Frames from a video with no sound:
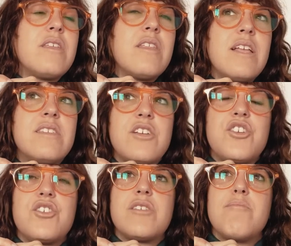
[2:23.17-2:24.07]
It's such
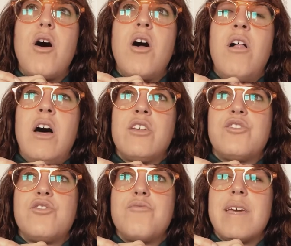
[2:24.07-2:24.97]
a small,
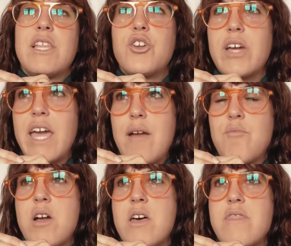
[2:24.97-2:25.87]
unassuming little
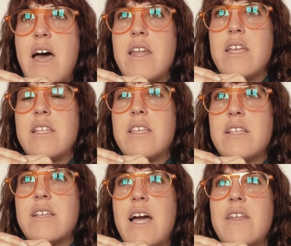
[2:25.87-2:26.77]
camera that
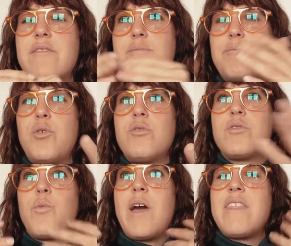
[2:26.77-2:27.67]
it kind of pulls
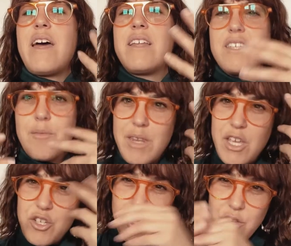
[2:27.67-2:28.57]
away that
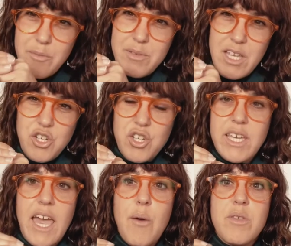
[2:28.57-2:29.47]
intimidation that you can potentially
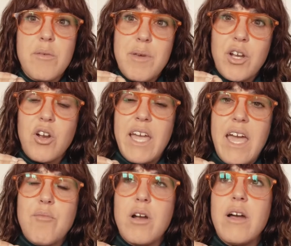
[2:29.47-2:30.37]
get with a bigger
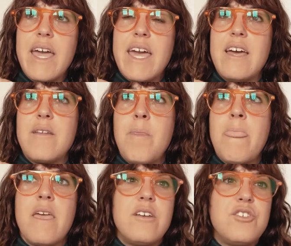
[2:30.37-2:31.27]
camera. And
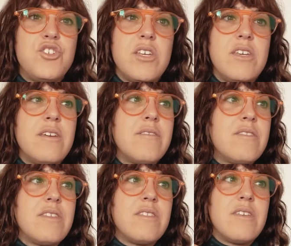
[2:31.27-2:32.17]

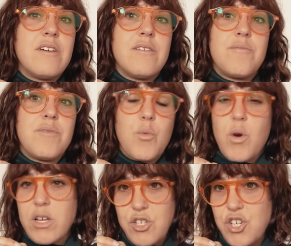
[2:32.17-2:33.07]
the
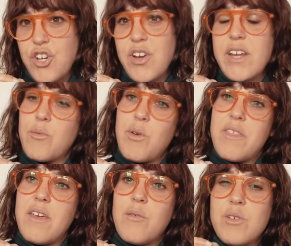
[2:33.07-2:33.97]
work that she created with
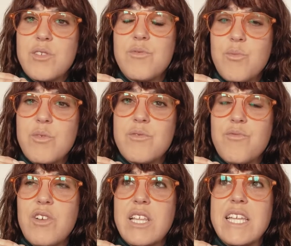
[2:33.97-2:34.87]
it was
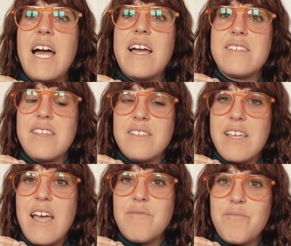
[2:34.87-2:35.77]
really nice
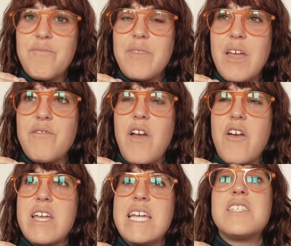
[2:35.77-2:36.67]
and
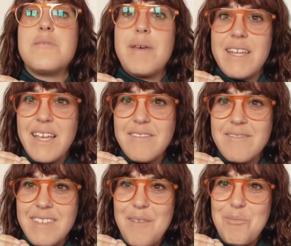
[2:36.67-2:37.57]
very intimate
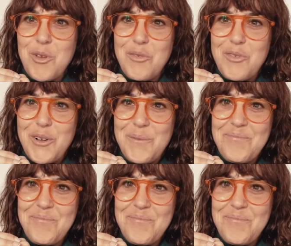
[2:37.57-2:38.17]
and beautiful.